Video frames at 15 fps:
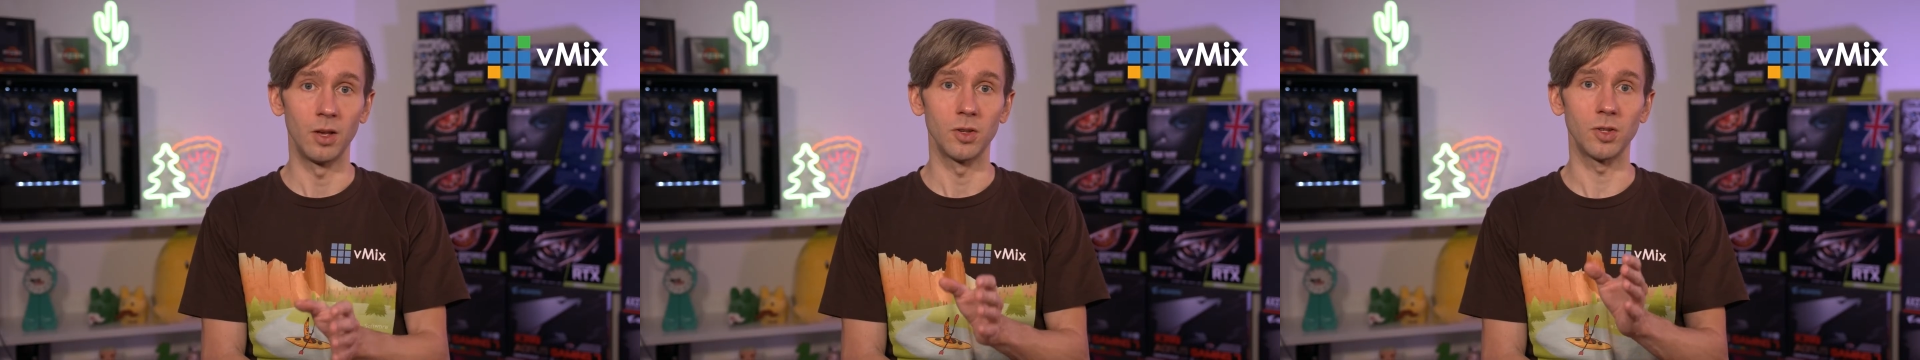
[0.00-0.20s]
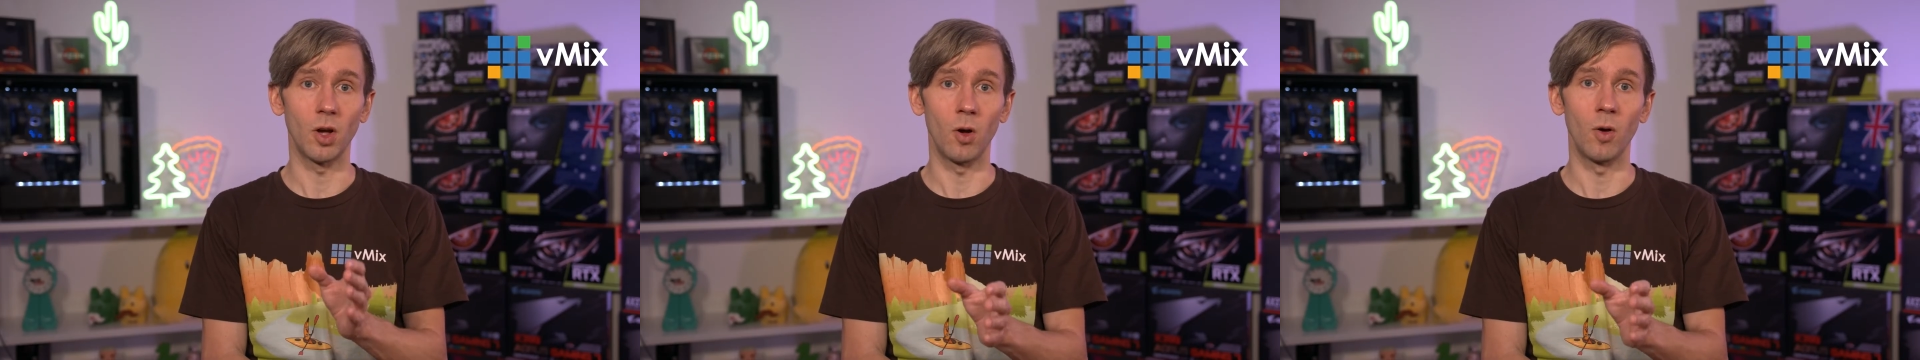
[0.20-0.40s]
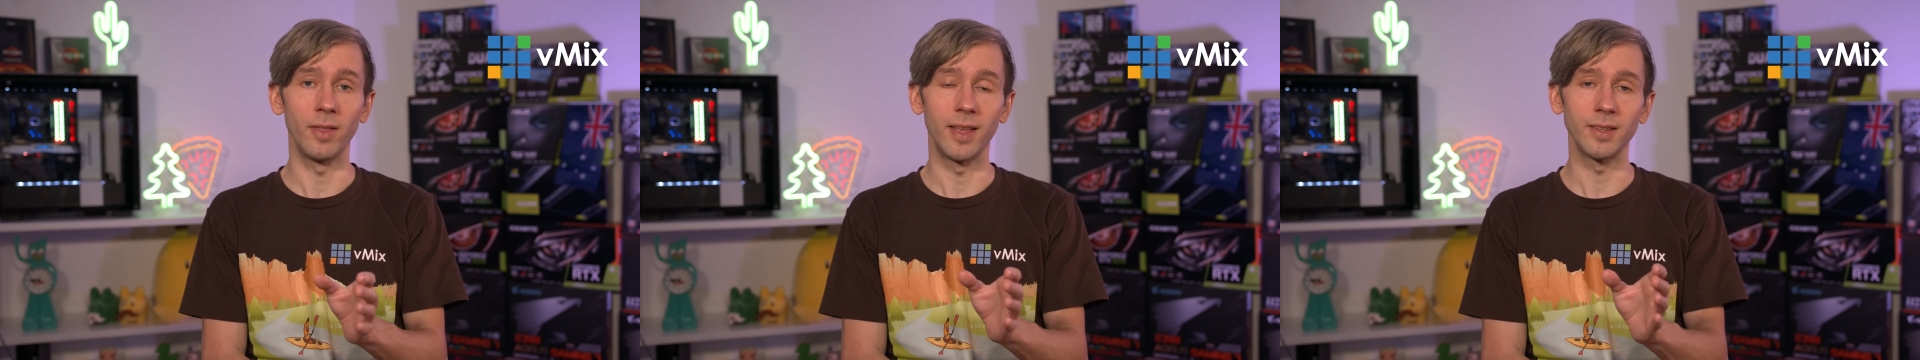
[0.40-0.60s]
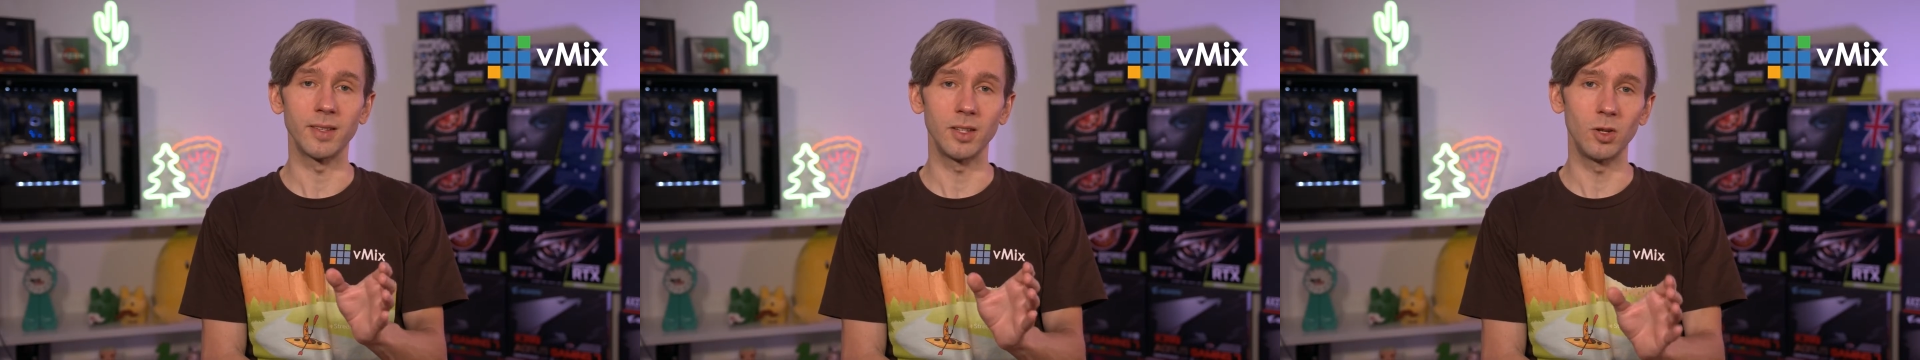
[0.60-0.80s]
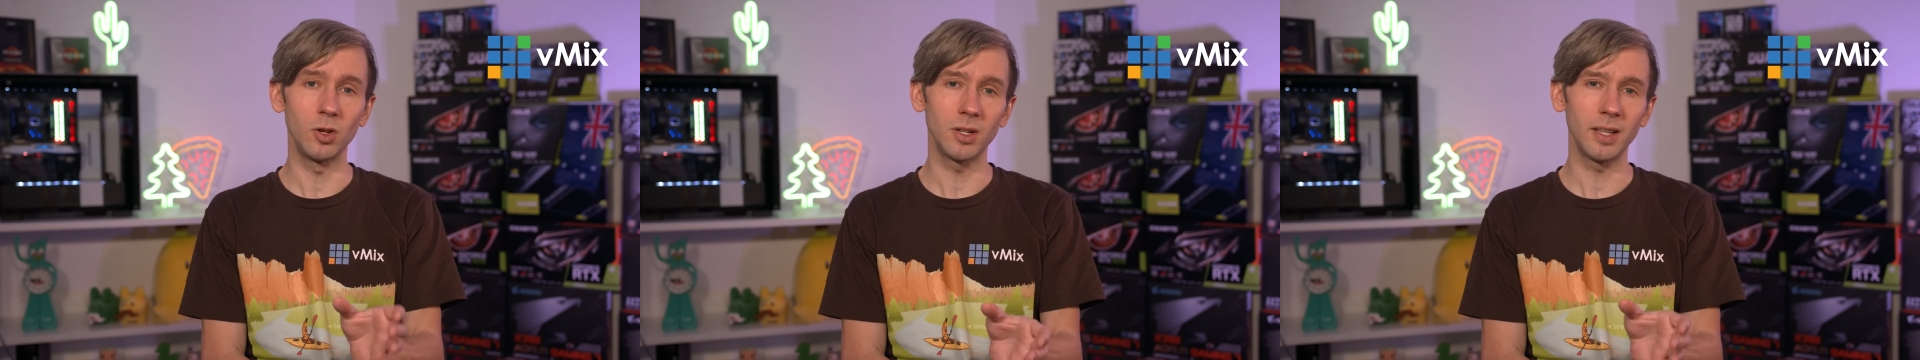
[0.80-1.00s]
So
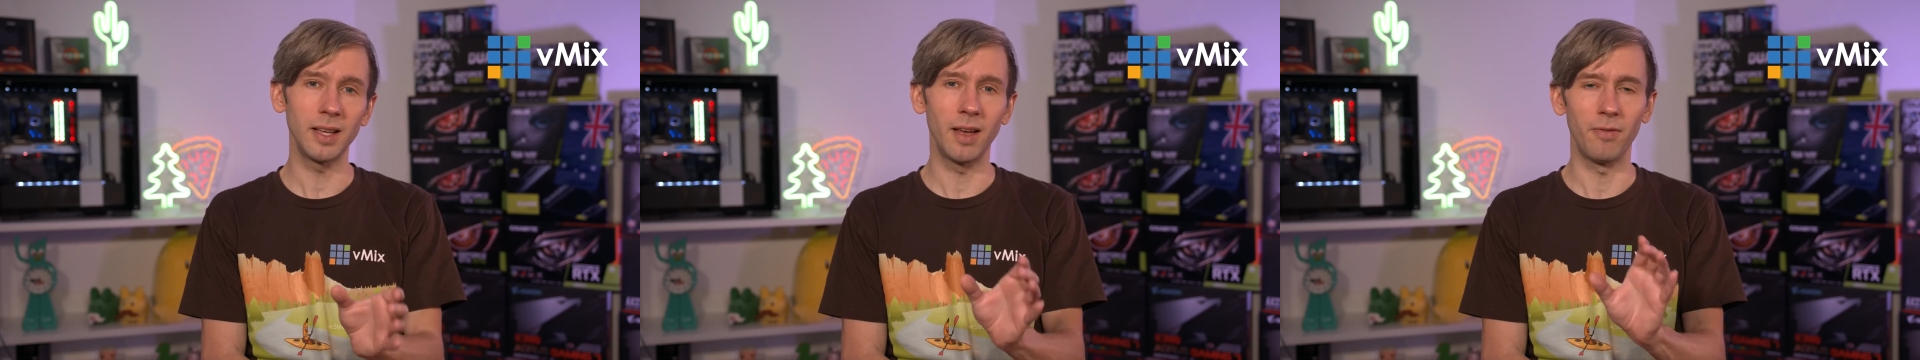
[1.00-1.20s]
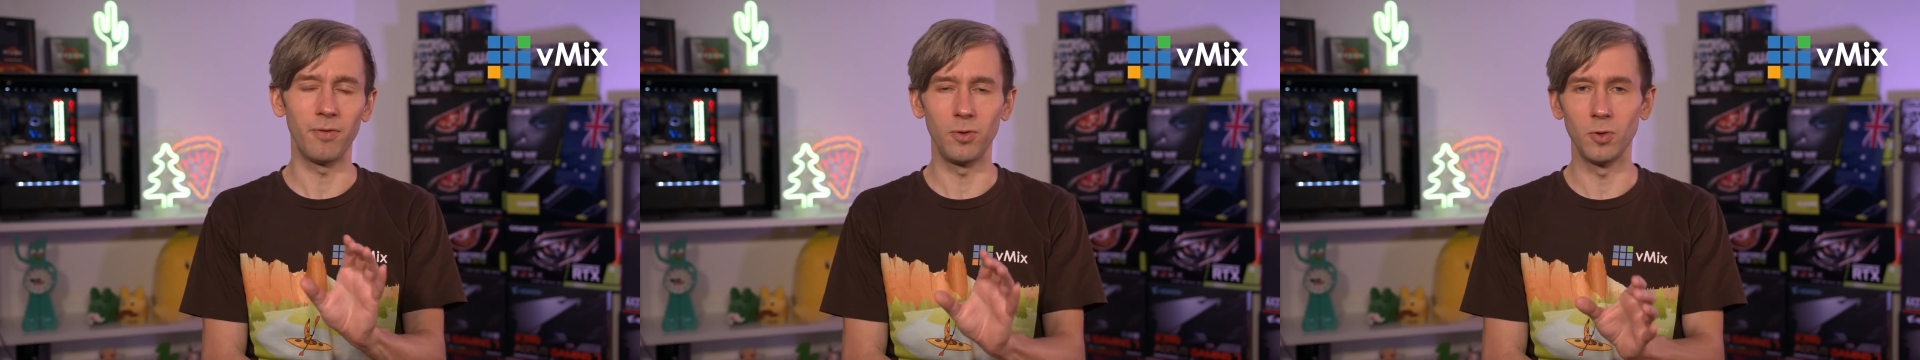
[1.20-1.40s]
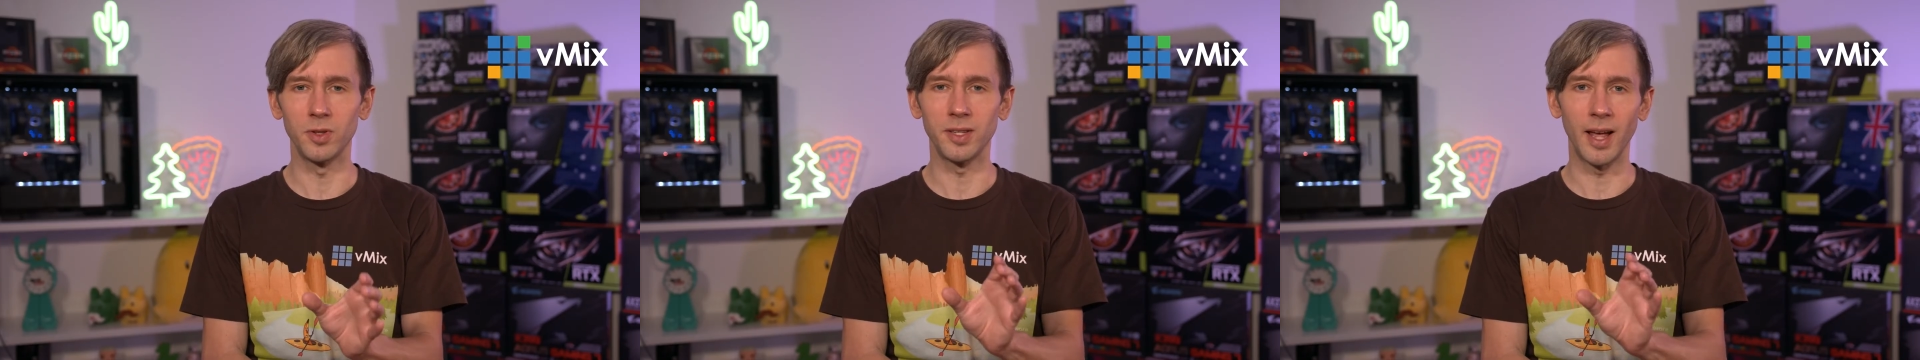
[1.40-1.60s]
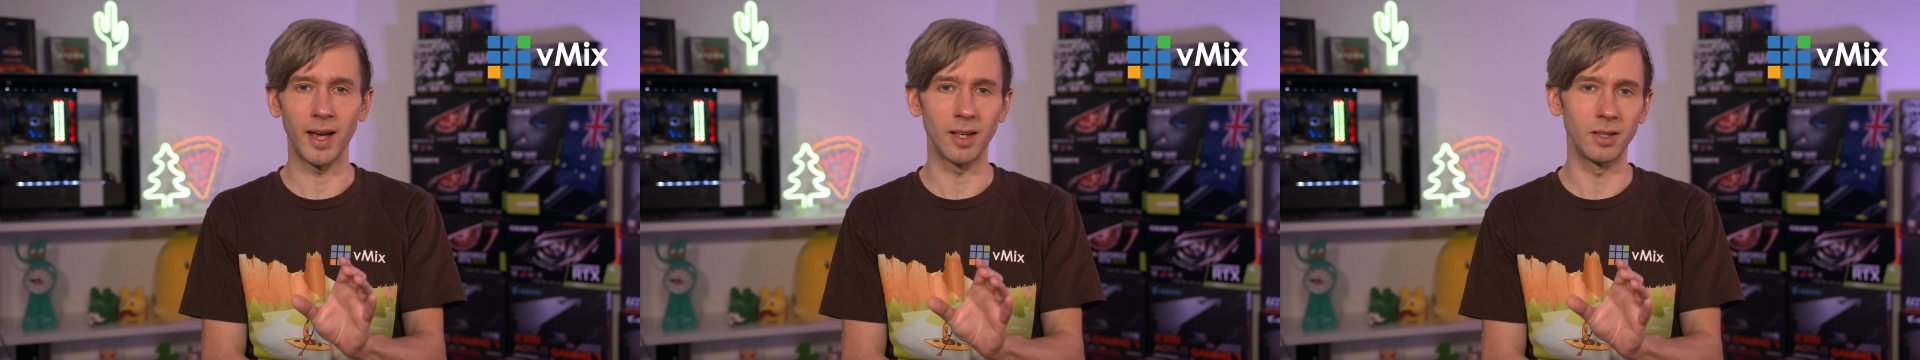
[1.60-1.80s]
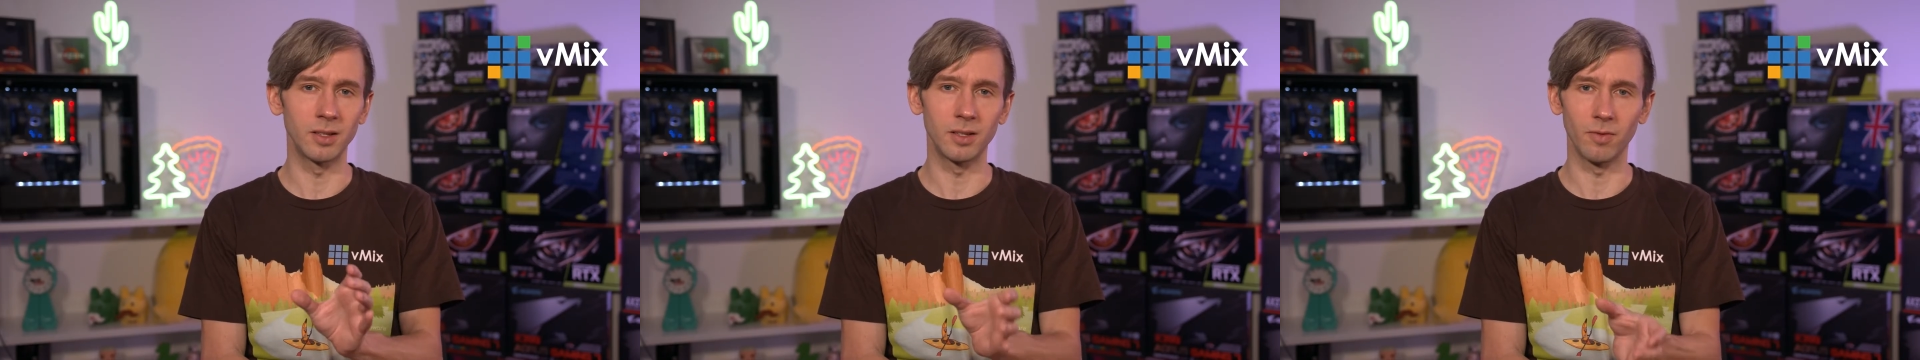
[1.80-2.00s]
there's usually a few
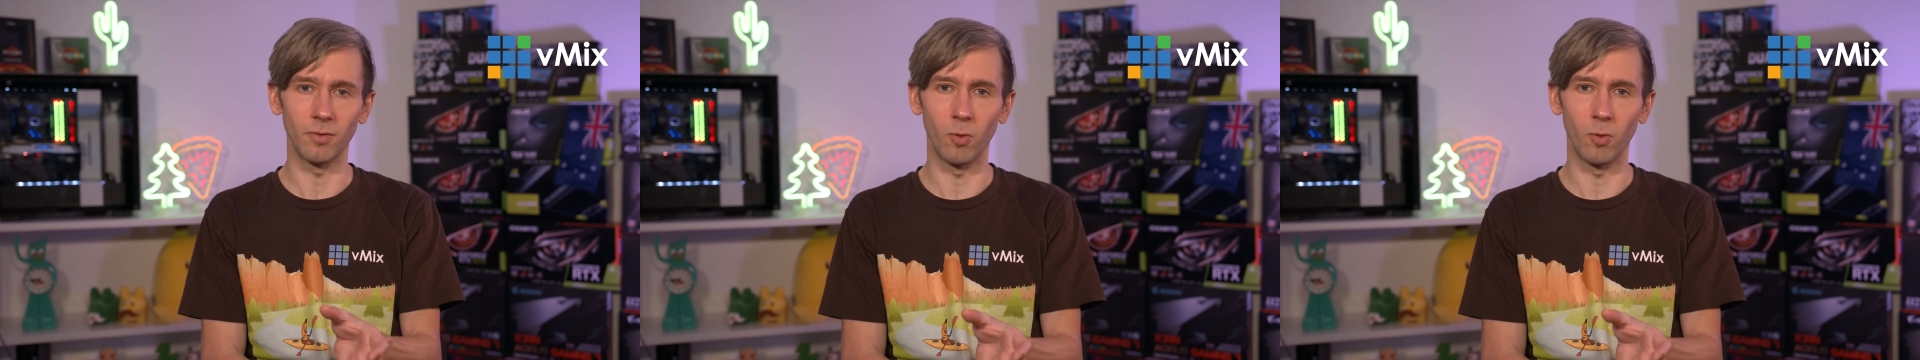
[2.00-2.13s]
seconds